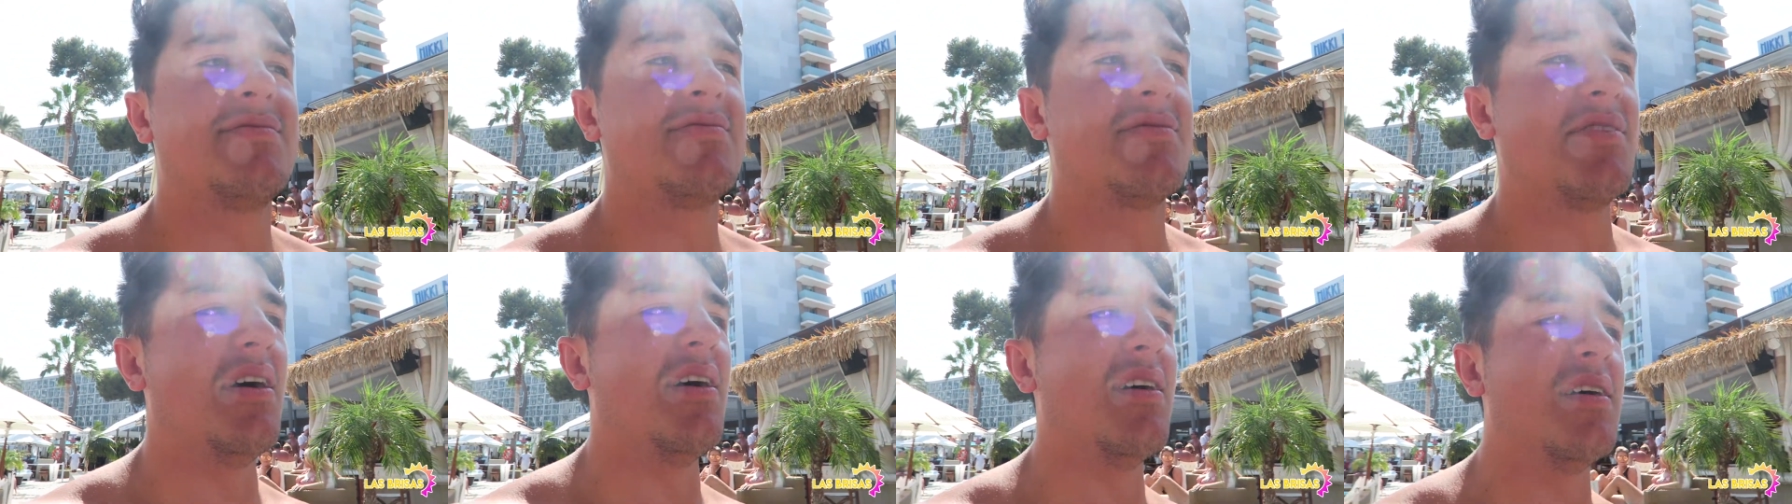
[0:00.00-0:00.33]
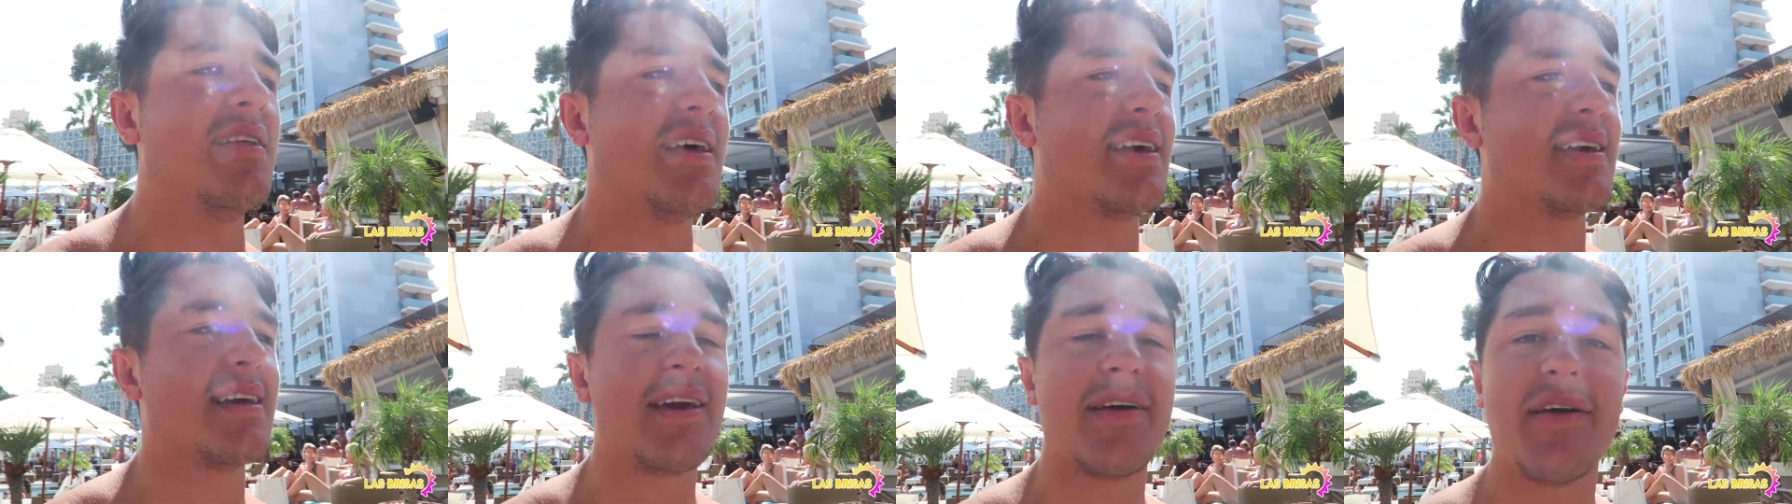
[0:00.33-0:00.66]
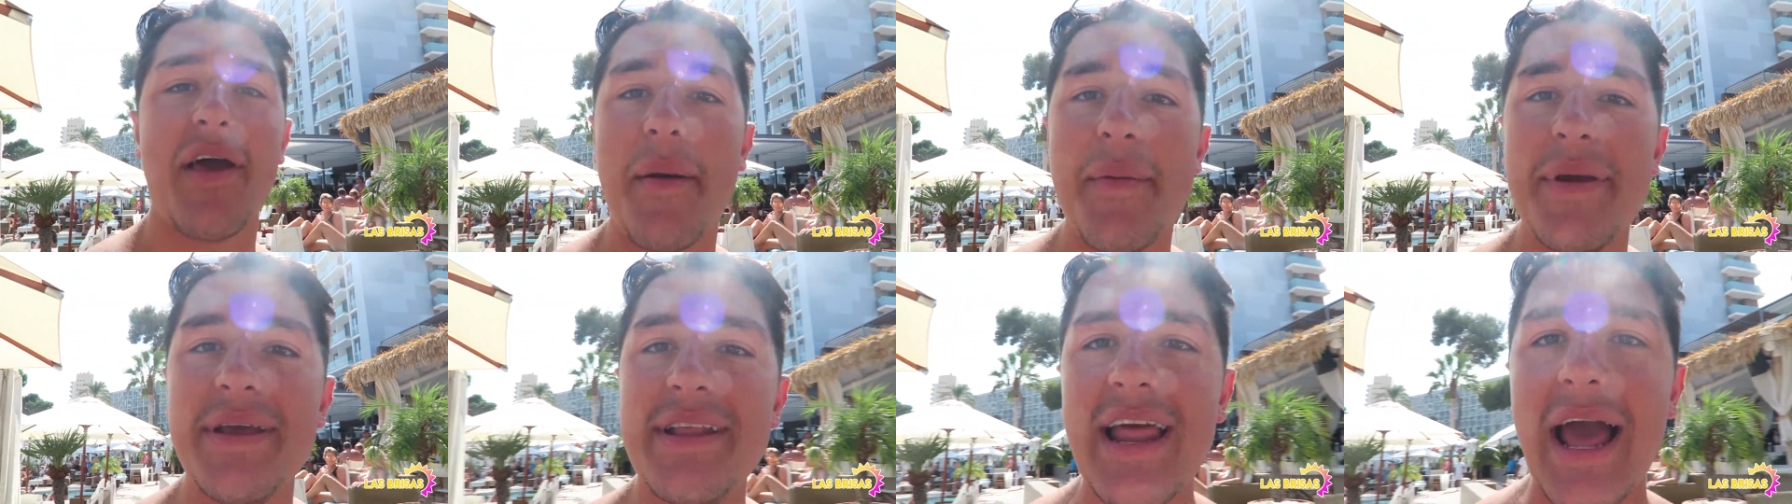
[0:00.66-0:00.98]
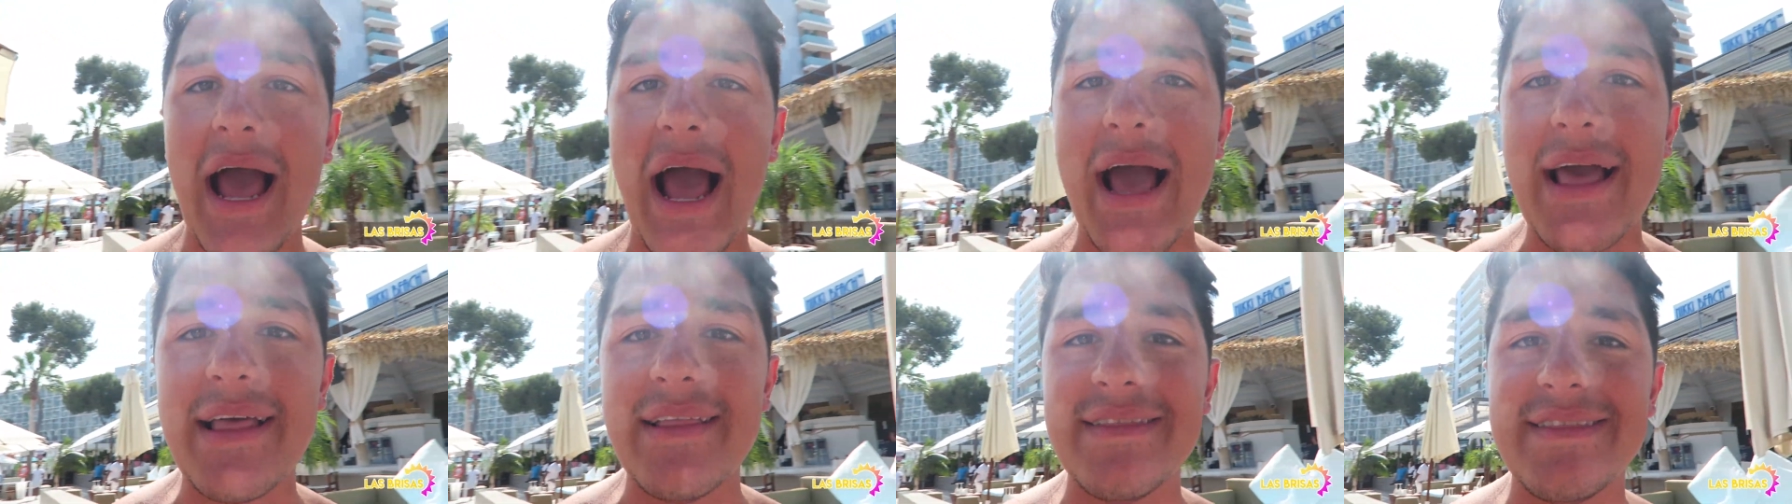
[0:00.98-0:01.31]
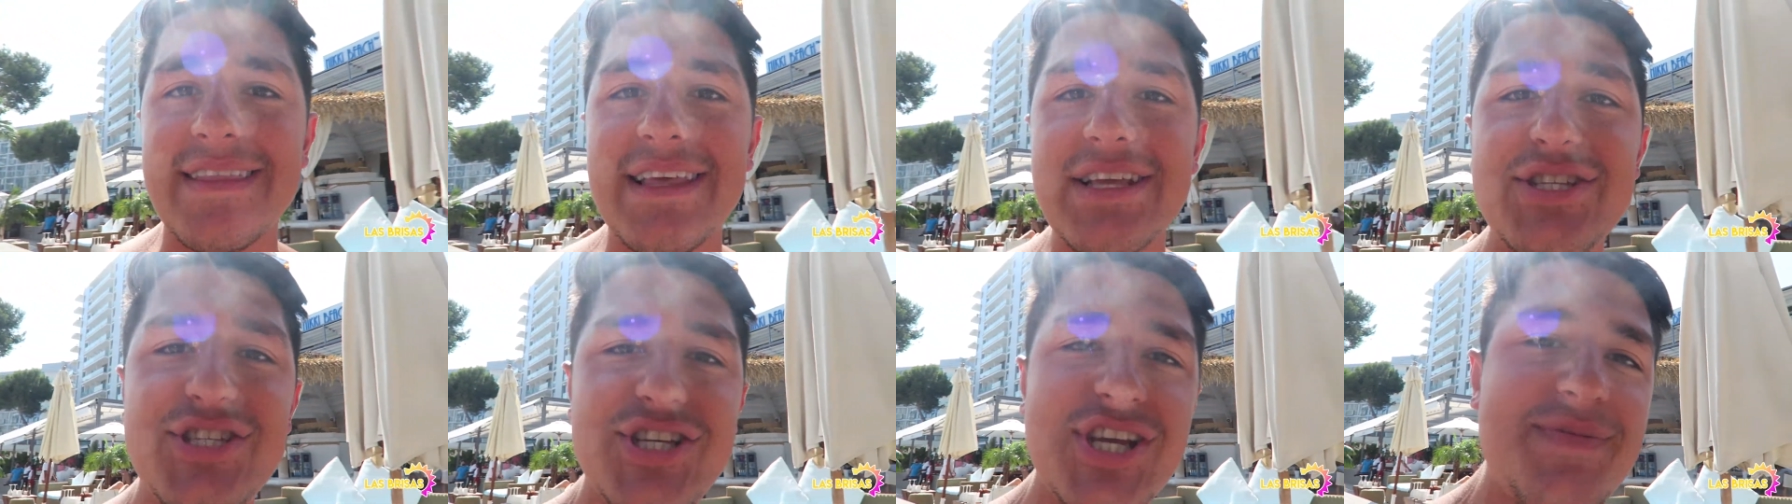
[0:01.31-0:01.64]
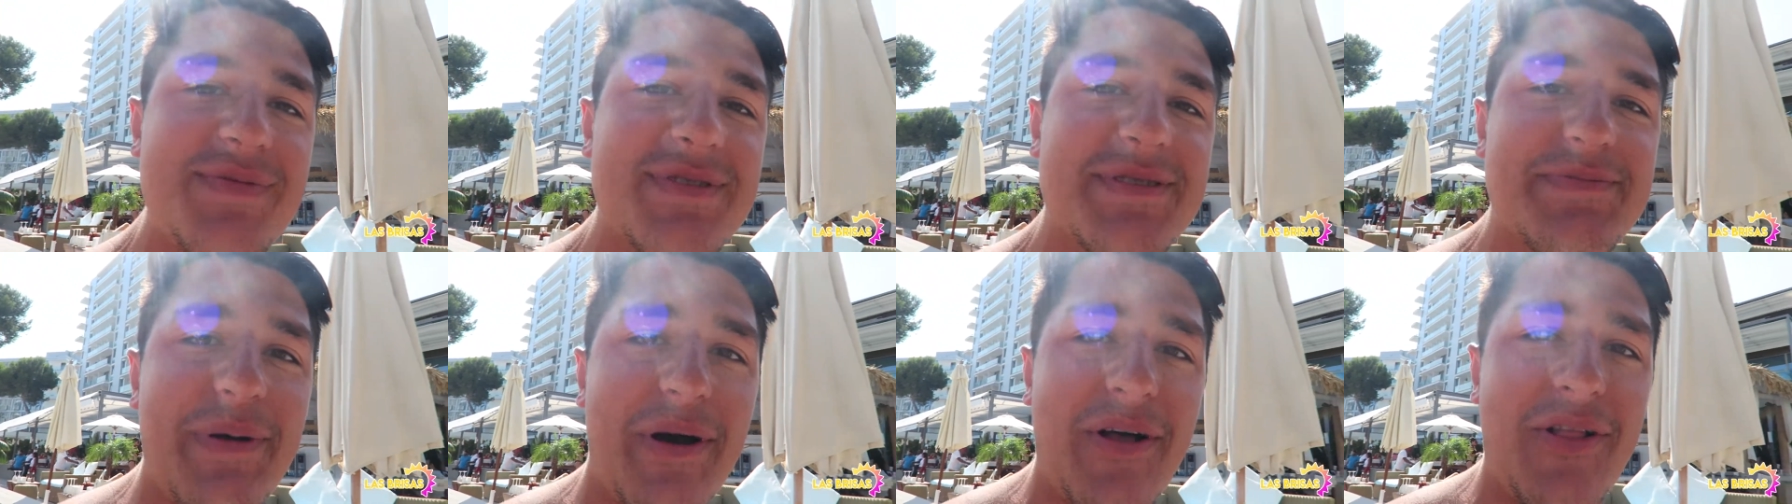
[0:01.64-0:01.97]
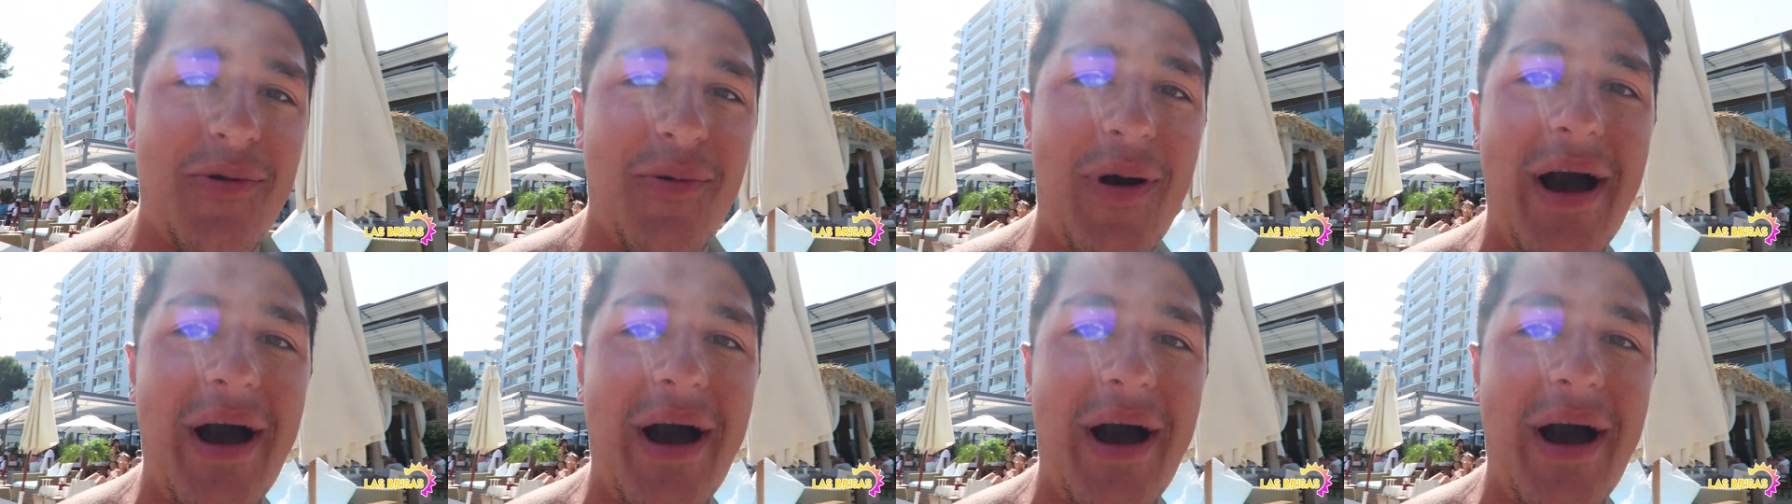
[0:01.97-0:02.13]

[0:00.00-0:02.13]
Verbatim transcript: Got like, I mean, the cheapest bottle